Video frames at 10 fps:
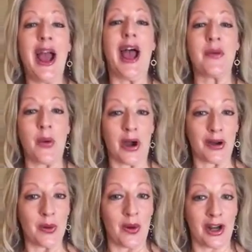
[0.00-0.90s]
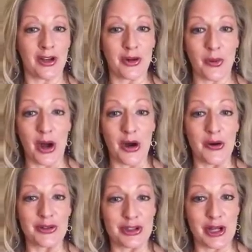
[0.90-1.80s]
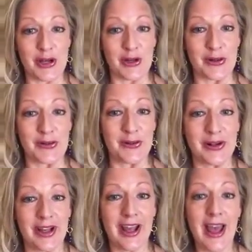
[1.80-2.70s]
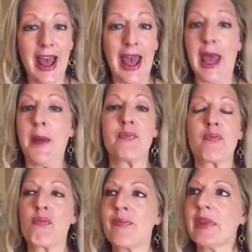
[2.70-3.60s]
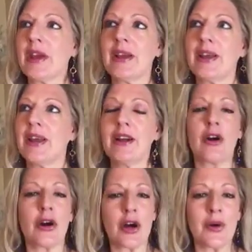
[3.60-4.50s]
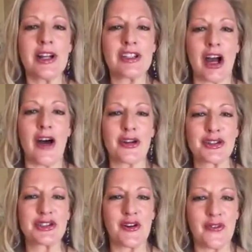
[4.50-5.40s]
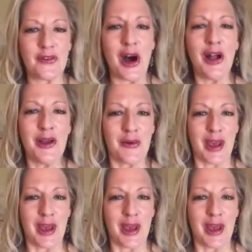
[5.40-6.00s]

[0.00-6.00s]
and where he wanted to grow to and encourage others to follow